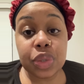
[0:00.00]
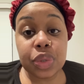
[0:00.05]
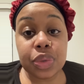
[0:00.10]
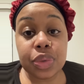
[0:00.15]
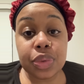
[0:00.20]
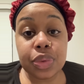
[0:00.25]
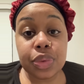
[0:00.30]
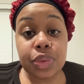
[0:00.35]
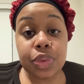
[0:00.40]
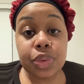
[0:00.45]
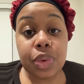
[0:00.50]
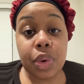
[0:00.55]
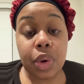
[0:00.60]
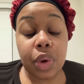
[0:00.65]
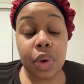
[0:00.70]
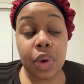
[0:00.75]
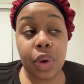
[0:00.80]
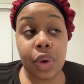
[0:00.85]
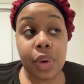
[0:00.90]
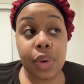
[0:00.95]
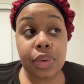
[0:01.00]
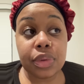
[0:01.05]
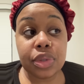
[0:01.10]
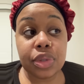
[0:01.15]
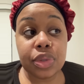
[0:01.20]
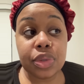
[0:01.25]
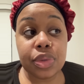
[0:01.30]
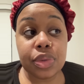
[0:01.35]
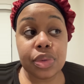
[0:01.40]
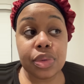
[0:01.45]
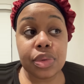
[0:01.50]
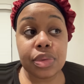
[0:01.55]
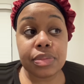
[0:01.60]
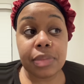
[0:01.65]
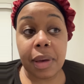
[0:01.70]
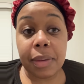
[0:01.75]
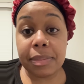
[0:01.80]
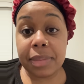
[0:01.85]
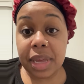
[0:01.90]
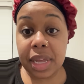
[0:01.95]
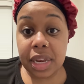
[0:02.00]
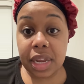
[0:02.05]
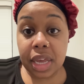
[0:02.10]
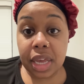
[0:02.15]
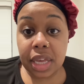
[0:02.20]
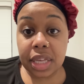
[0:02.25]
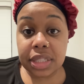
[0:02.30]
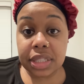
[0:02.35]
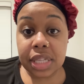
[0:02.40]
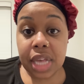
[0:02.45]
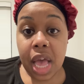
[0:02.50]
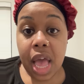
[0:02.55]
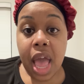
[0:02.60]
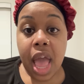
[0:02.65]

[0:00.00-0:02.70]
to go to my meetings